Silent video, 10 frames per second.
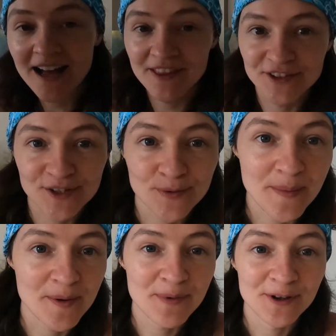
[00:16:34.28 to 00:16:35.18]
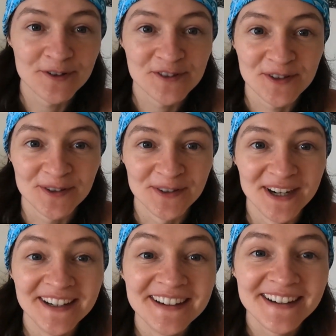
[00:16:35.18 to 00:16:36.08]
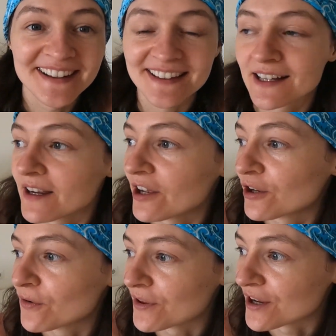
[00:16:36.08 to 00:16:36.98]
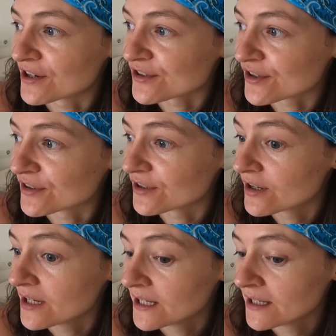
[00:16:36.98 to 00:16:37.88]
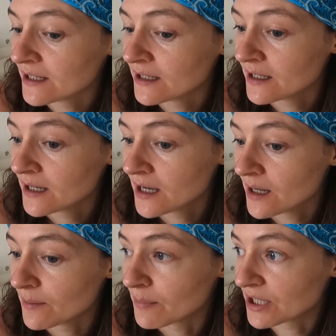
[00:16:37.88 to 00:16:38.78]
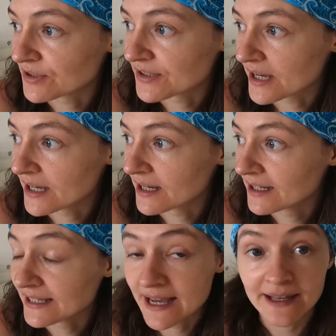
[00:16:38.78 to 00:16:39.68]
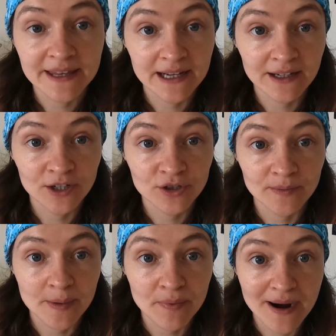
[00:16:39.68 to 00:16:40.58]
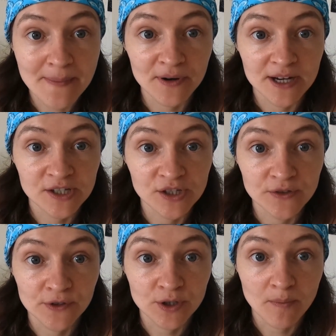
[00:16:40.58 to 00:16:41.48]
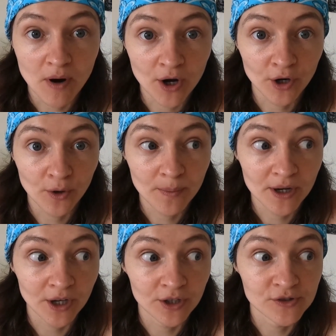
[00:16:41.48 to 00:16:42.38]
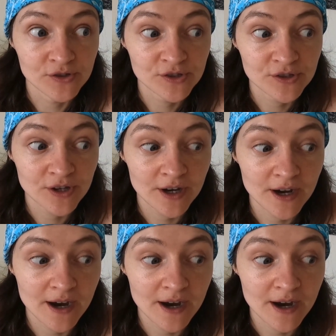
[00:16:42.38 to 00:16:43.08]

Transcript: And there's a swimming pool, so I think I'm going to go in there soon. But yeah, and then I'm going to do my preparations for tomorrow, because